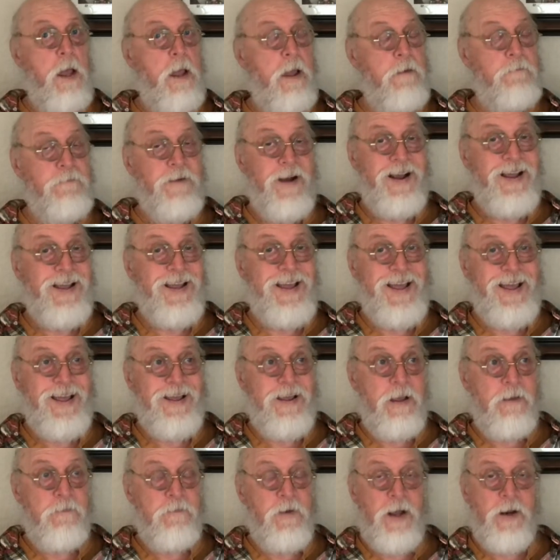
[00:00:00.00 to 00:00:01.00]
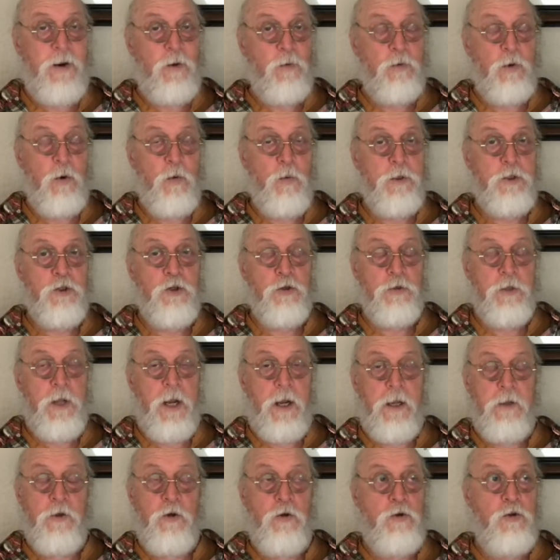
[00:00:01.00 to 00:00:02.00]
If I don't know what you
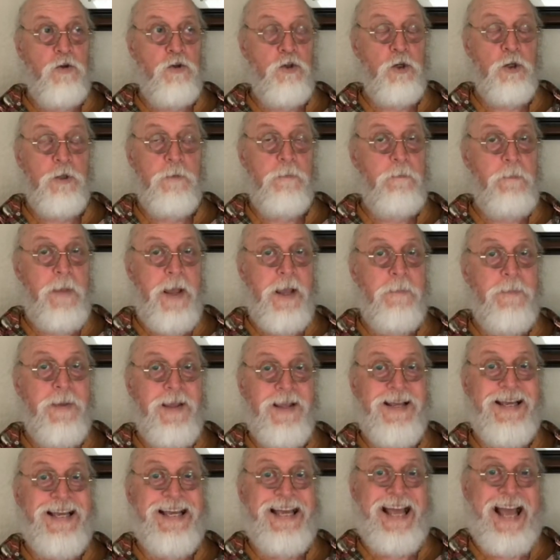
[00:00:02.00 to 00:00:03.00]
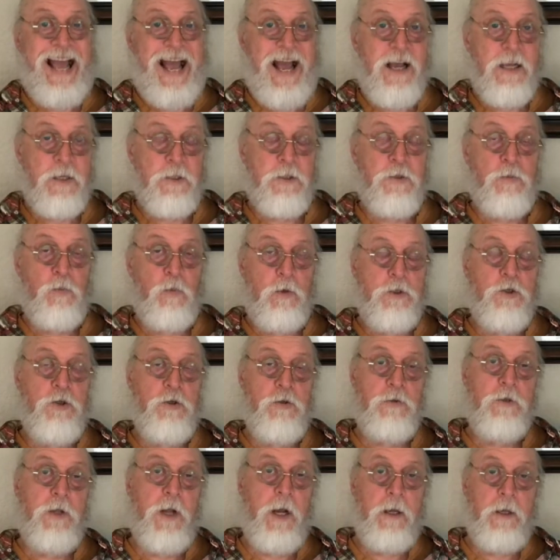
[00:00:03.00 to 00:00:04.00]
shouldn't make me guess what
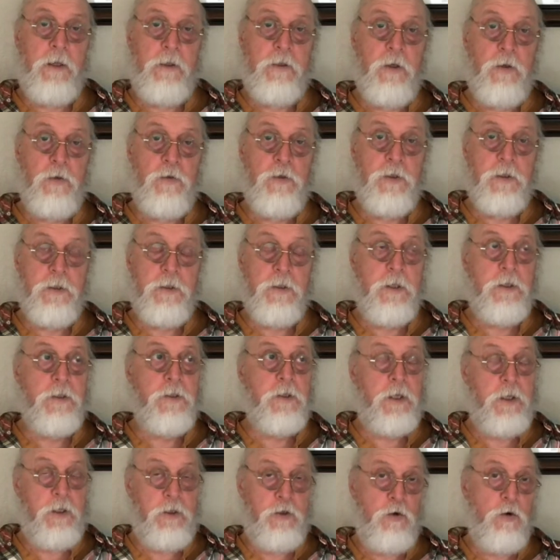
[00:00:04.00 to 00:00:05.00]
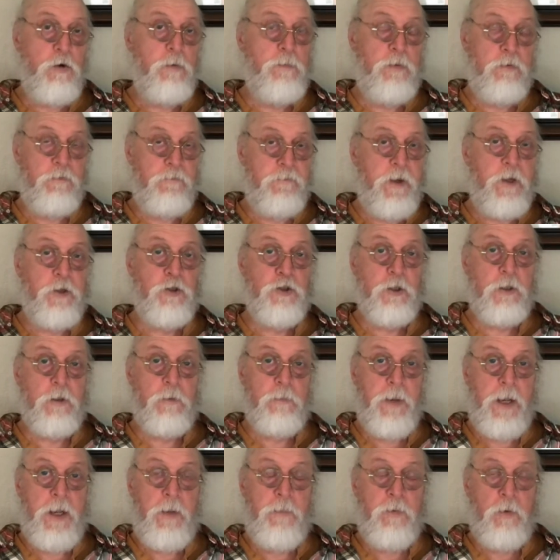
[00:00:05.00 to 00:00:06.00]
your diagnosis is in your professional
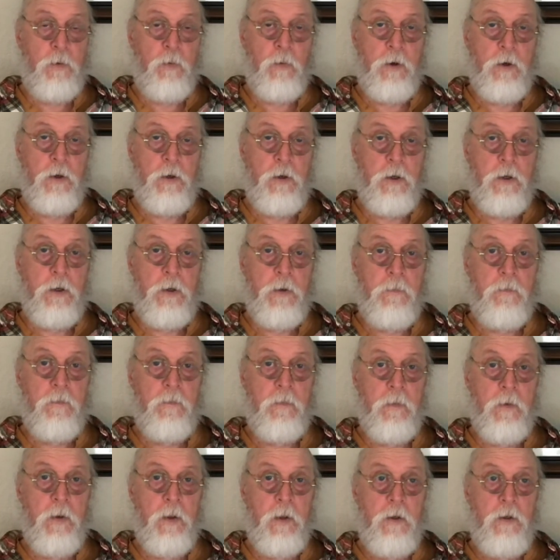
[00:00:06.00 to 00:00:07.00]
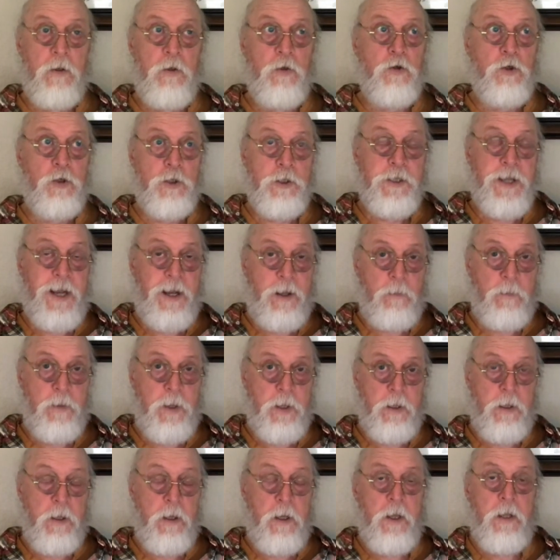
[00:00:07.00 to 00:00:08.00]
paperwork. You should tell
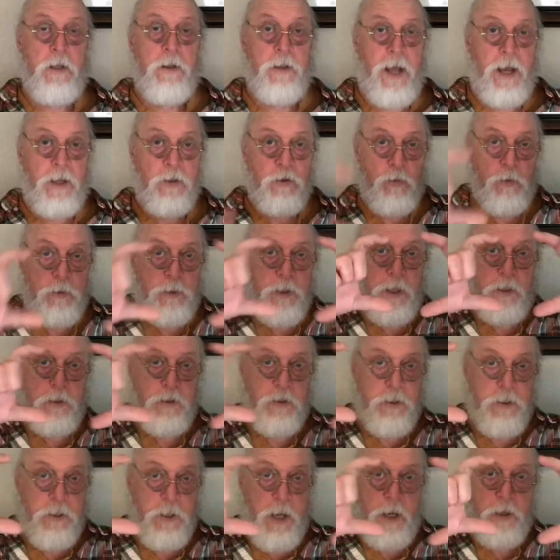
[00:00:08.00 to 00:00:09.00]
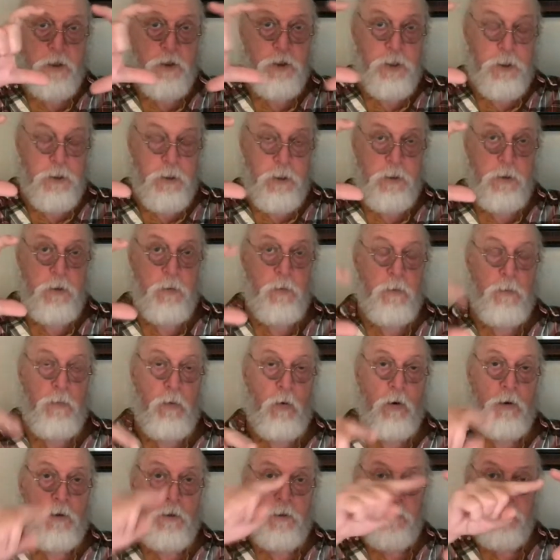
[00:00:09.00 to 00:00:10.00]
me. That's what that section in the
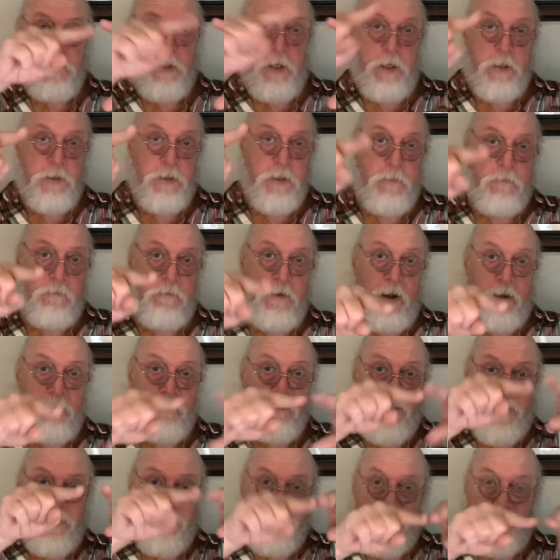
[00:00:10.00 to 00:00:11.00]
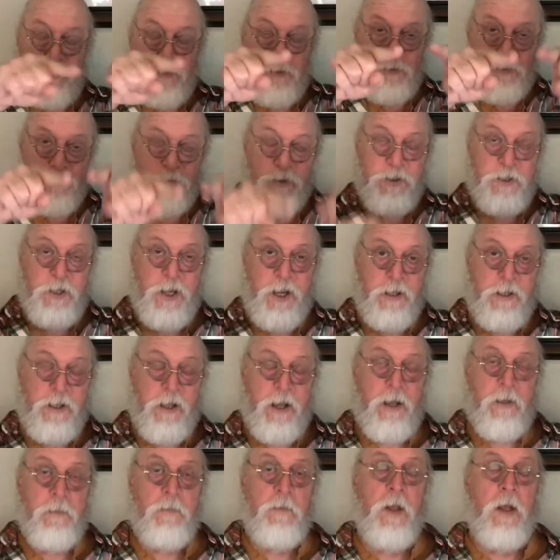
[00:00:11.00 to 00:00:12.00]
report is. DSM-5 diagnosis. You say
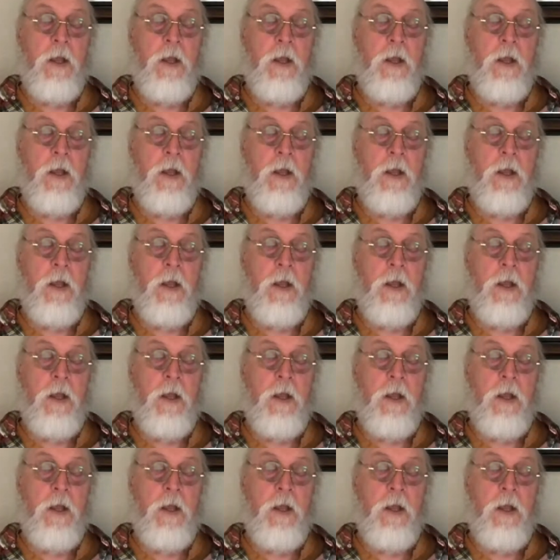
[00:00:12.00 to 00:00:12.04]
that.